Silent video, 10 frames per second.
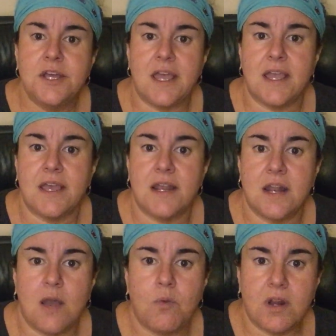And
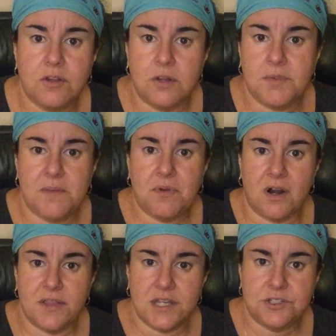I want you to be a
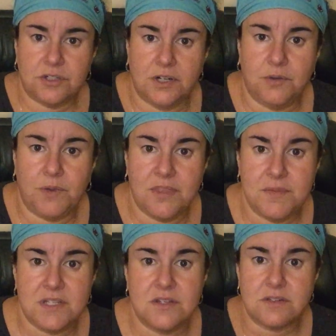part of that journey with
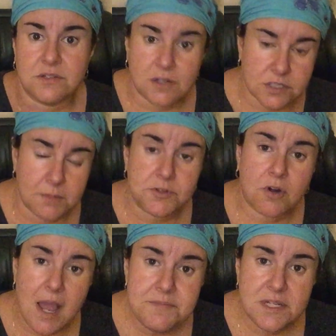me. So
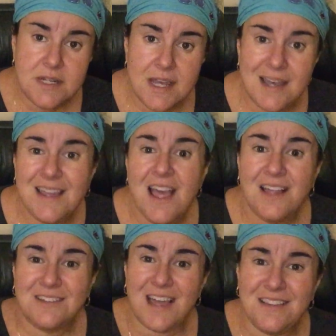subscribe today,
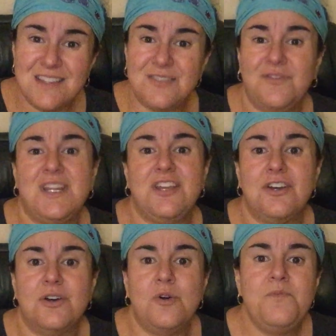like this
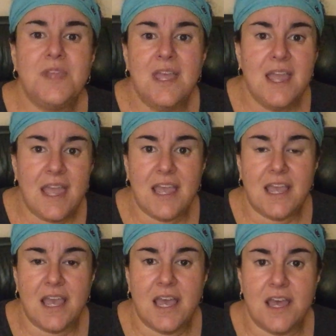video,
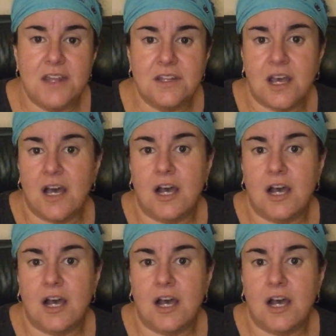and